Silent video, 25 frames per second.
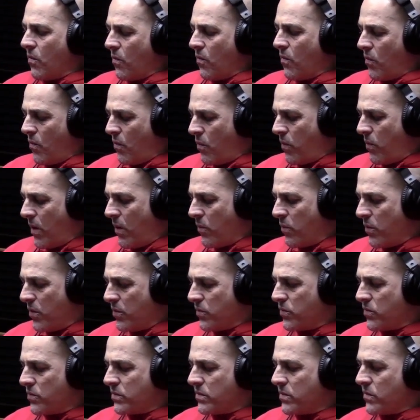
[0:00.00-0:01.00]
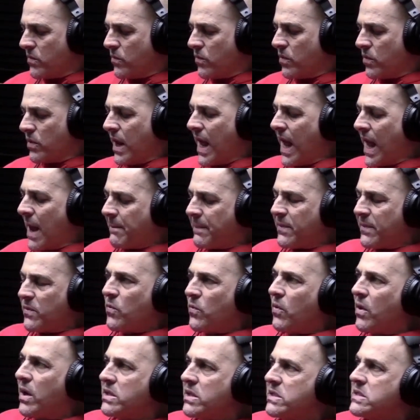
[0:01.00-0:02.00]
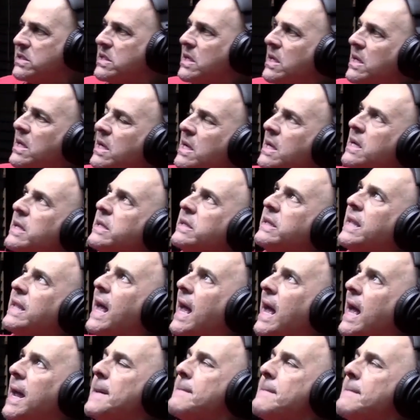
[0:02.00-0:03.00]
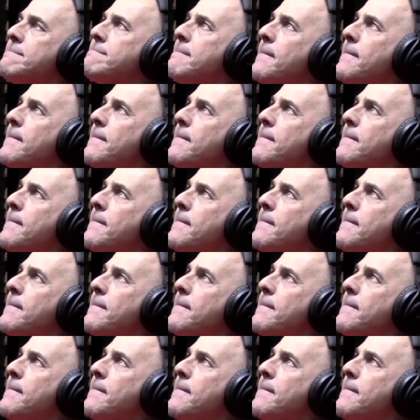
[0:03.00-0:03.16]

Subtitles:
what would happen was that